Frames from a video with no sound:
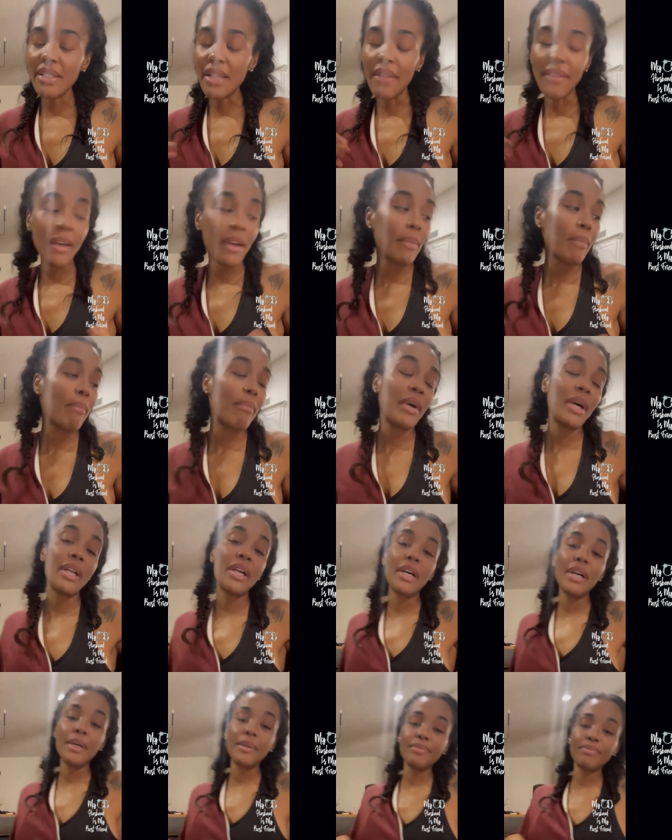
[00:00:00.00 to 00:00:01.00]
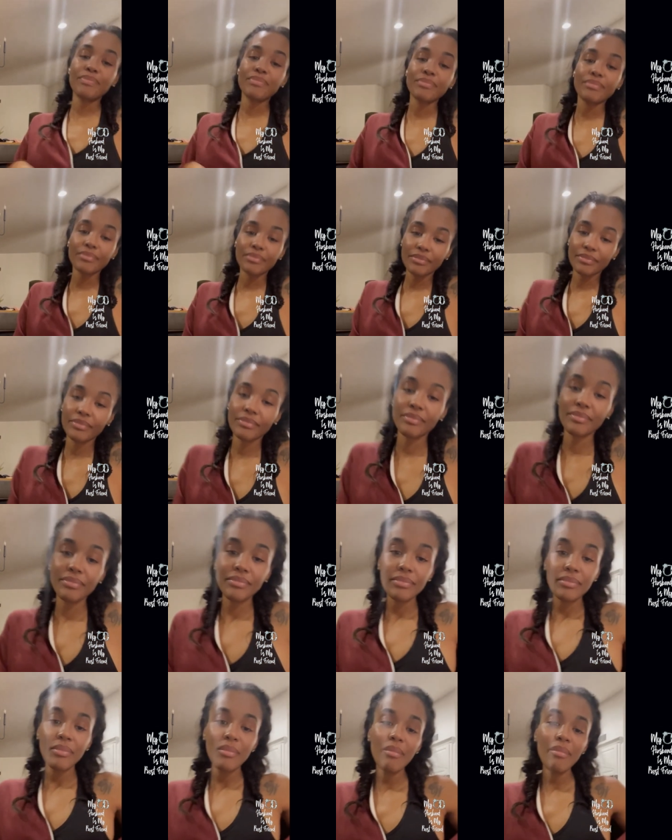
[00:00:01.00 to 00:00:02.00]
said that. But I
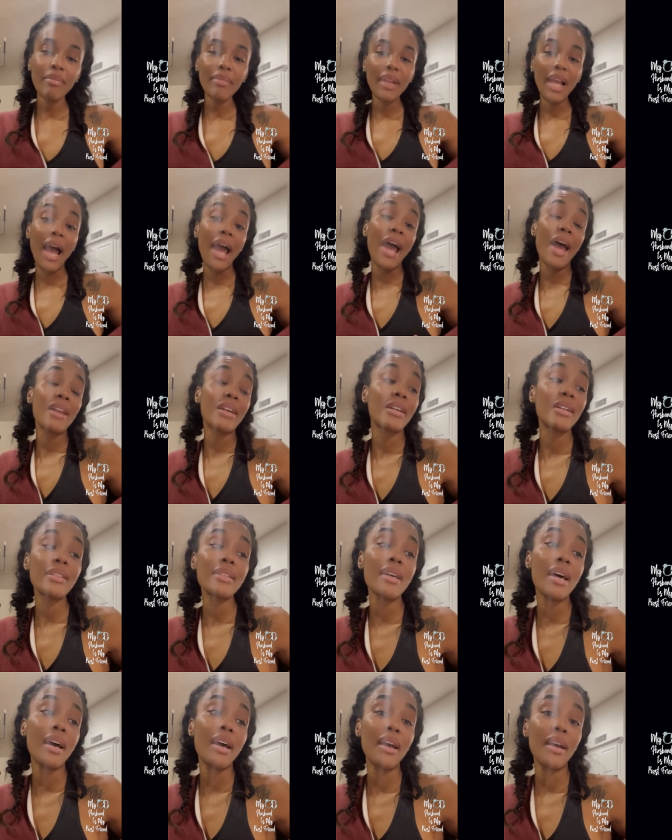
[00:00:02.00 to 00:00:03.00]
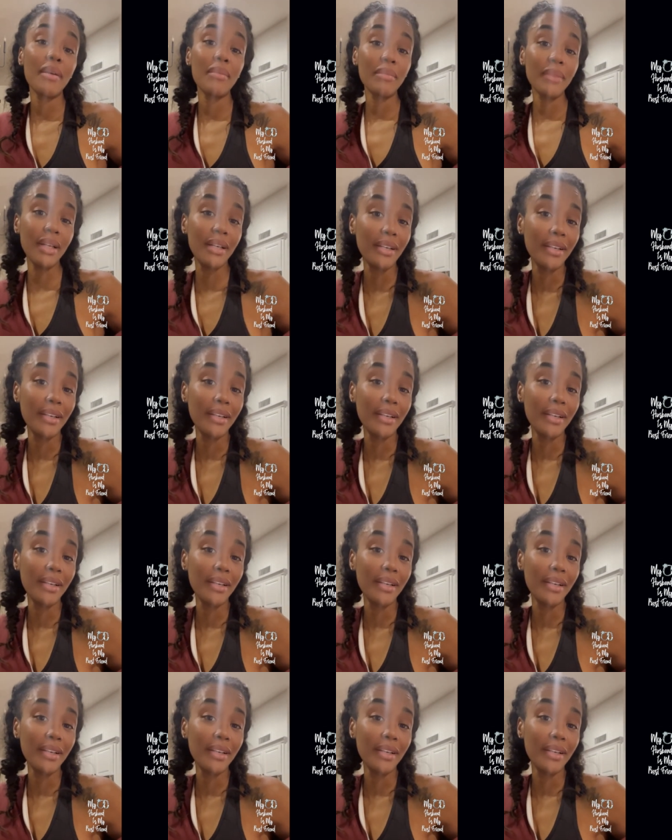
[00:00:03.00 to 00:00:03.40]
had a good time.